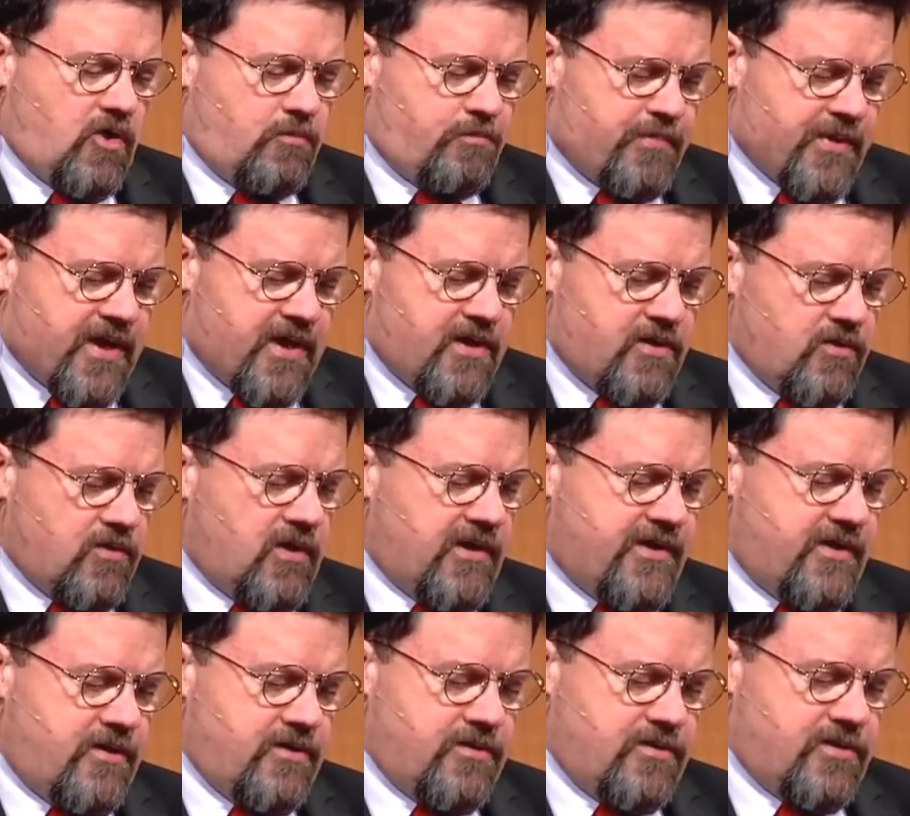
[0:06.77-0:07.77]
Obey your
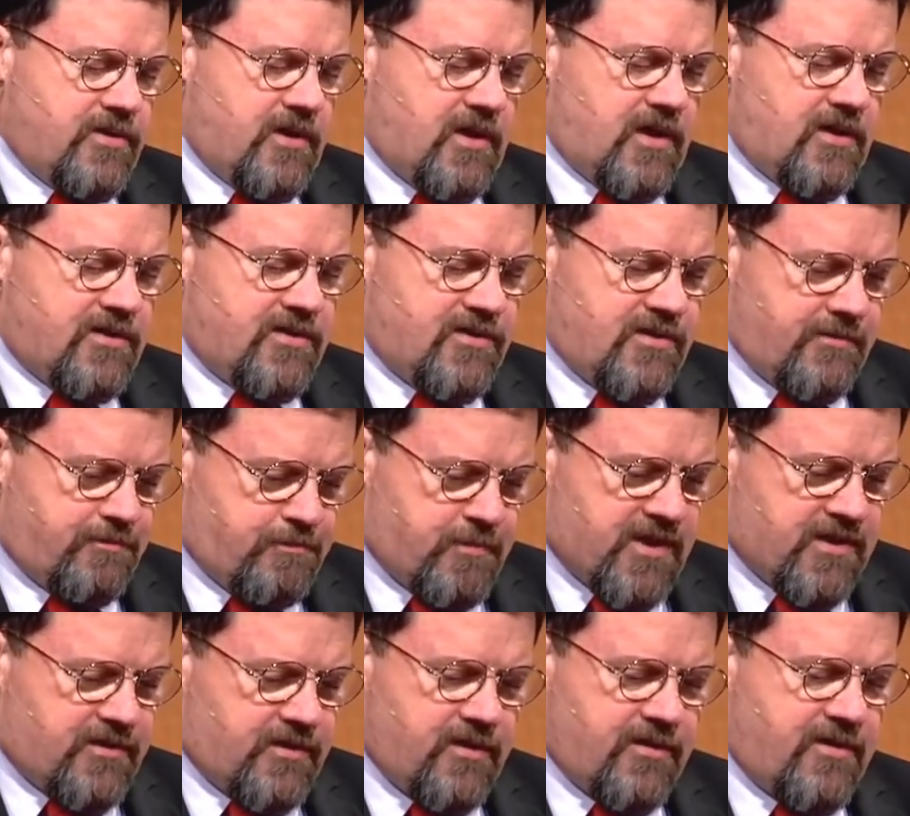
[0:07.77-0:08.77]
leaders and
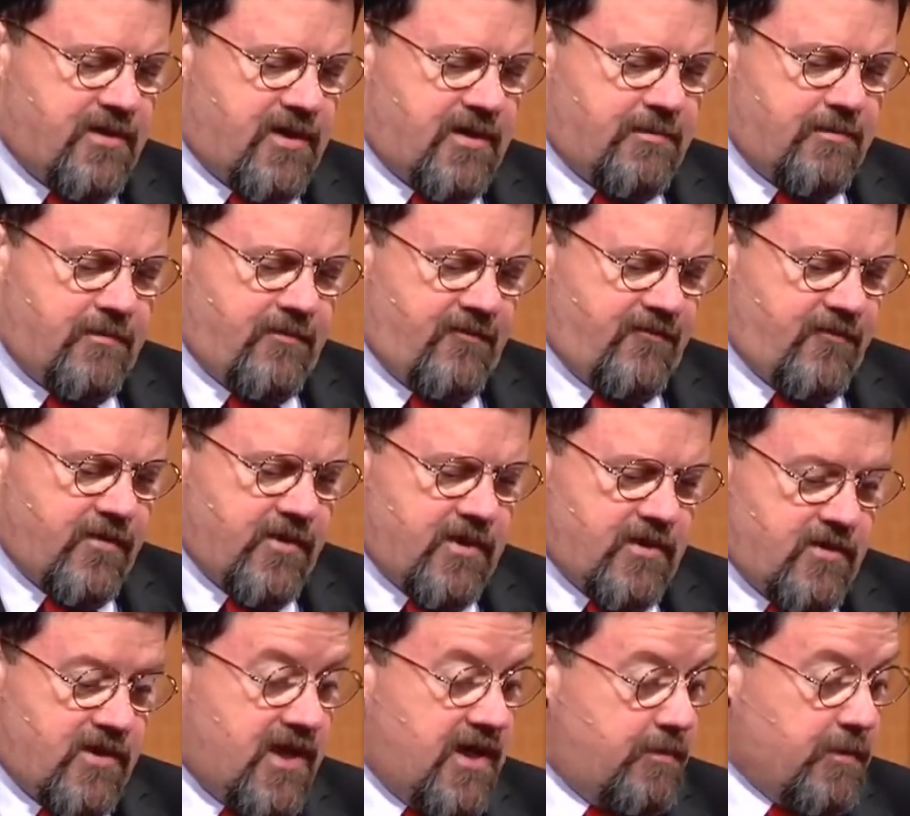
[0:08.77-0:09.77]
submit to them, for
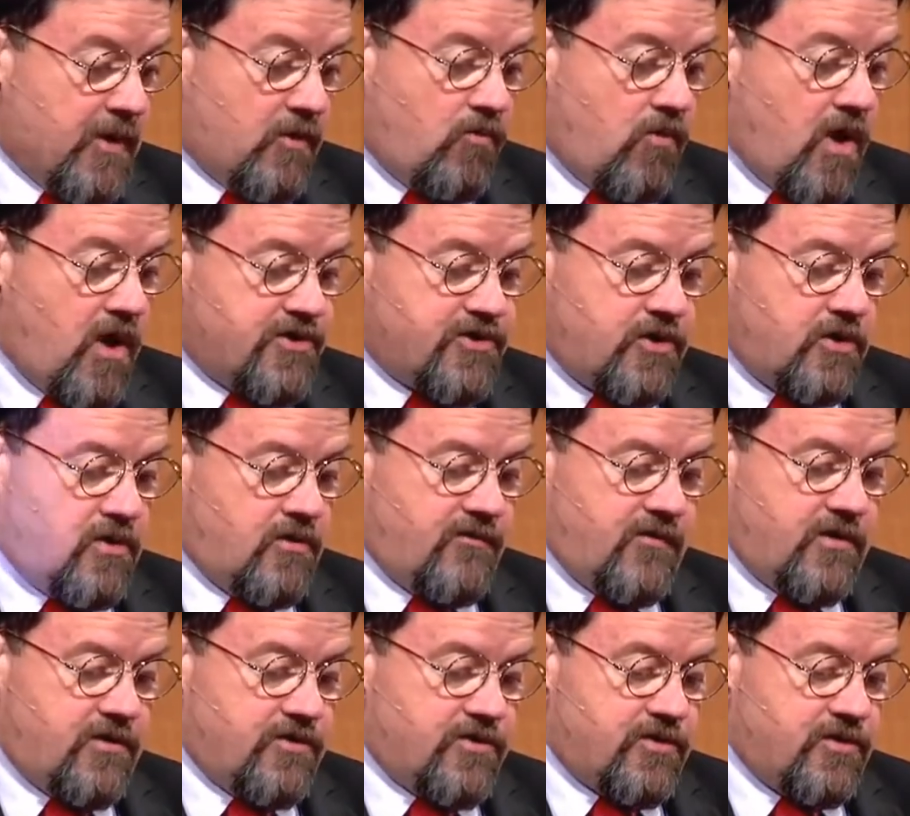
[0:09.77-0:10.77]
they are keeping watch
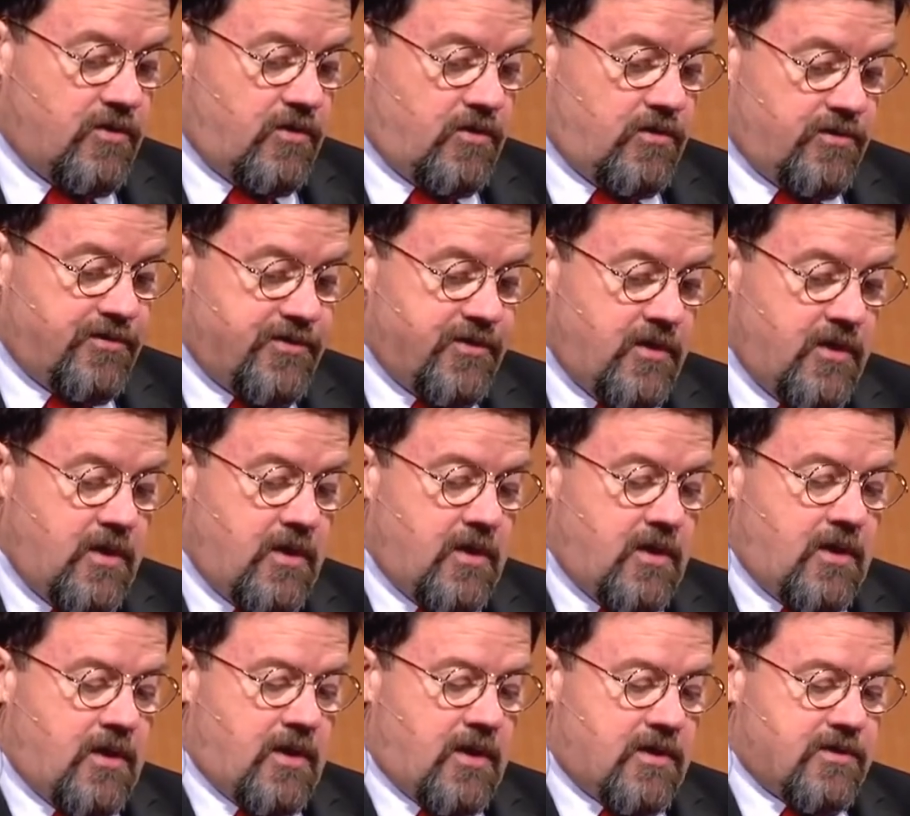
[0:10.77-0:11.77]
over your souls
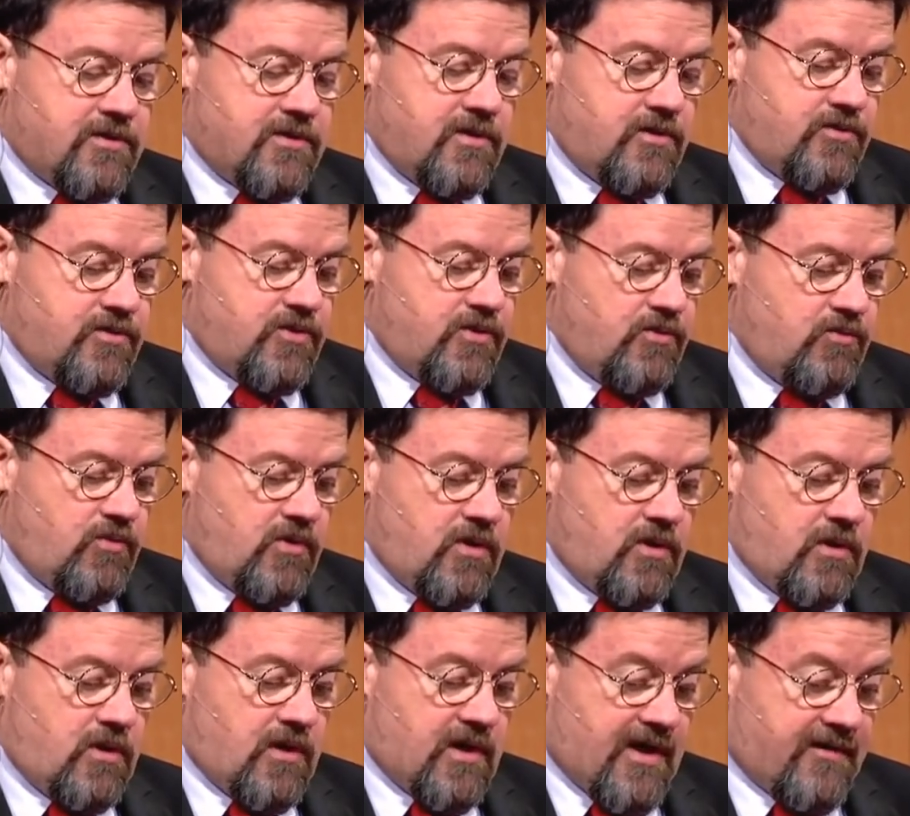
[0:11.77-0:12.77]
as those who
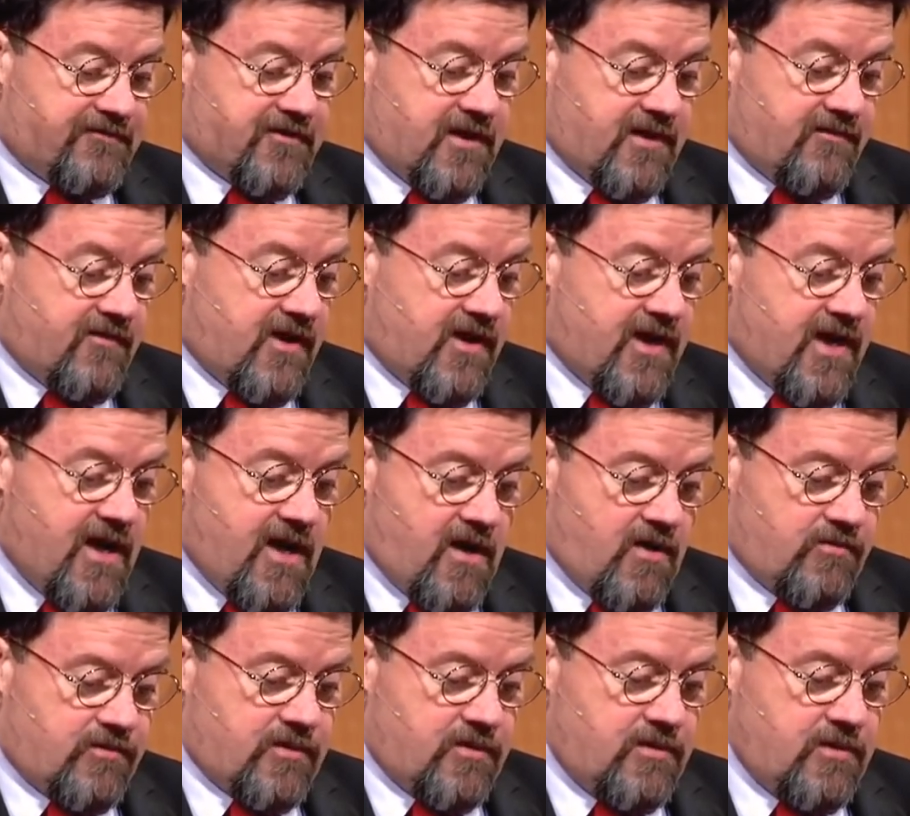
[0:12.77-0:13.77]
will have to give an
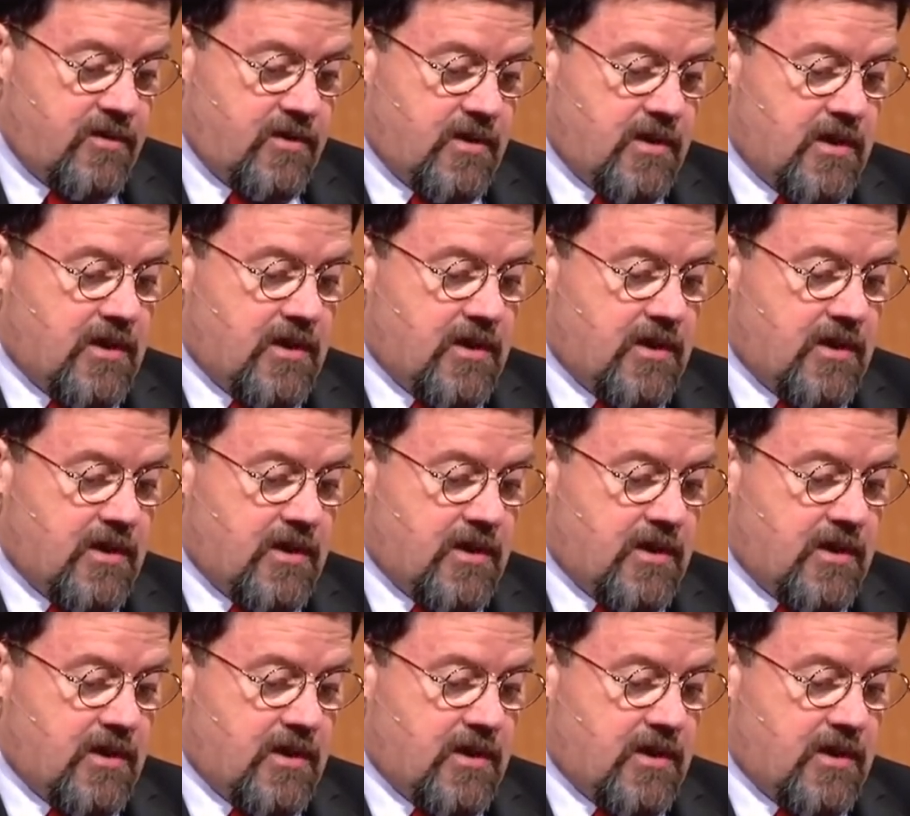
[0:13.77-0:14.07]
account.